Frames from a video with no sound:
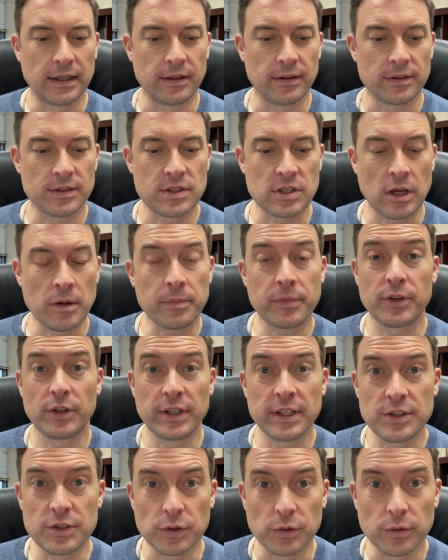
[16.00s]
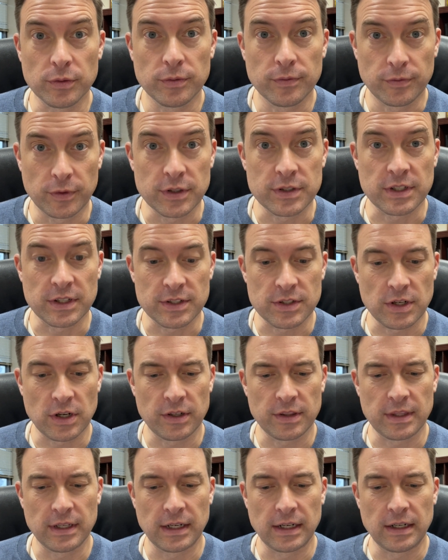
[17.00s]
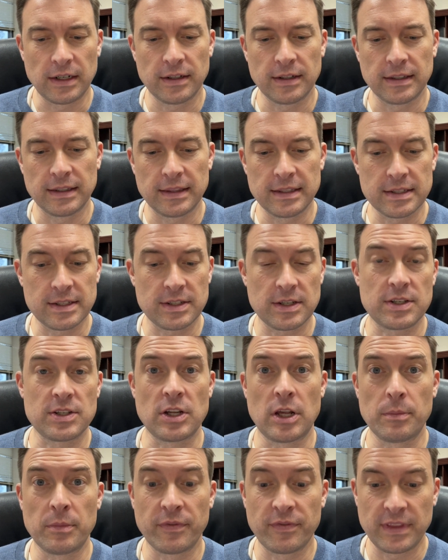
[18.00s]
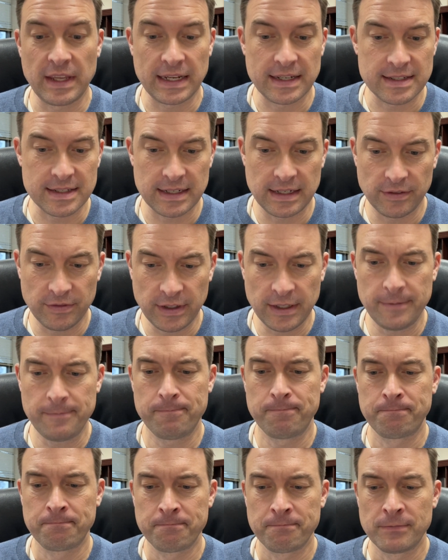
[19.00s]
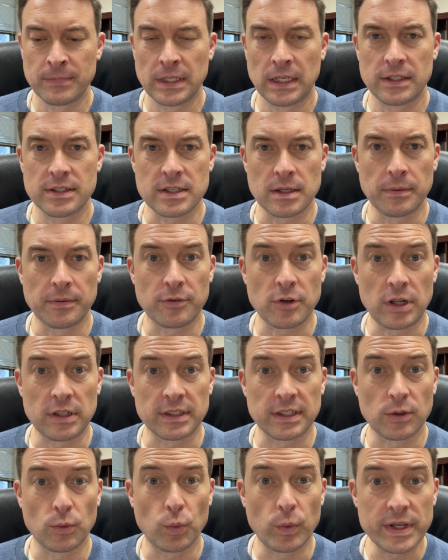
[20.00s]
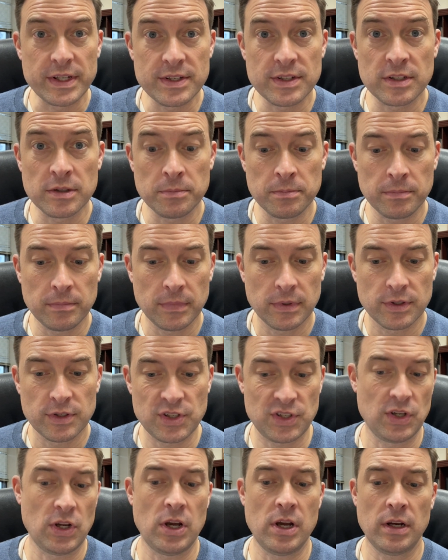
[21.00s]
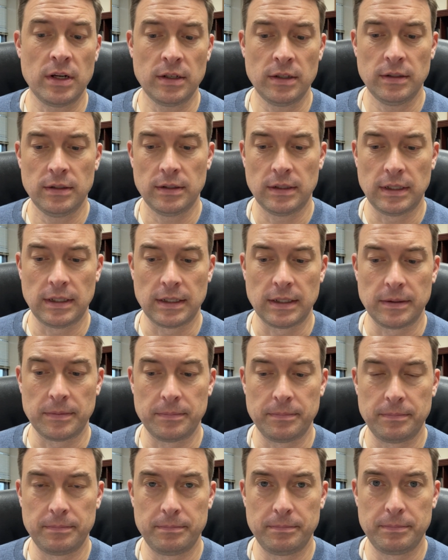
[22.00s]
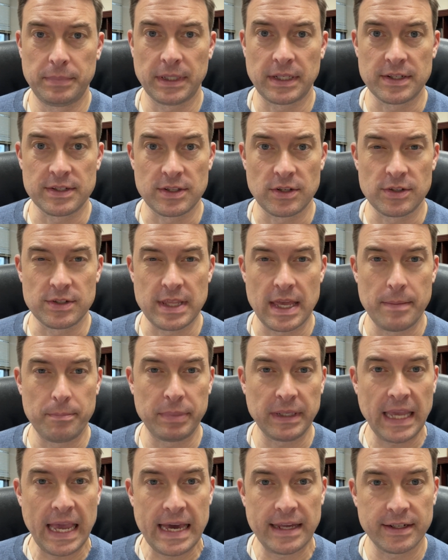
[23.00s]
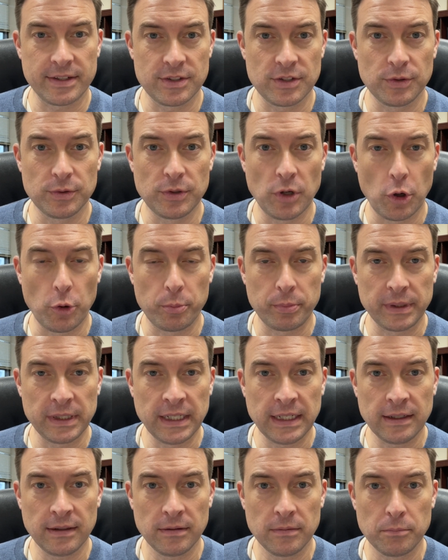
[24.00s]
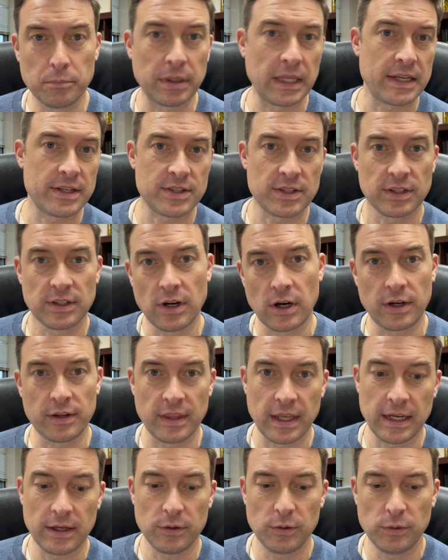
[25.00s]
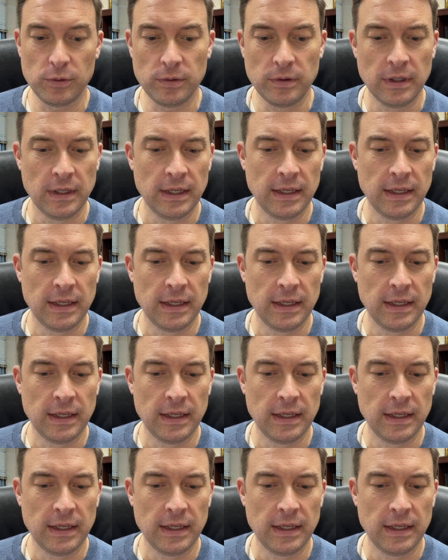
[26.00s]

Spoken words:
Psalm 32, first I'll start there. This is a psalm of thanksgiving. Some have called it a wisdom song because there's that beatitude opening, blessed are they who.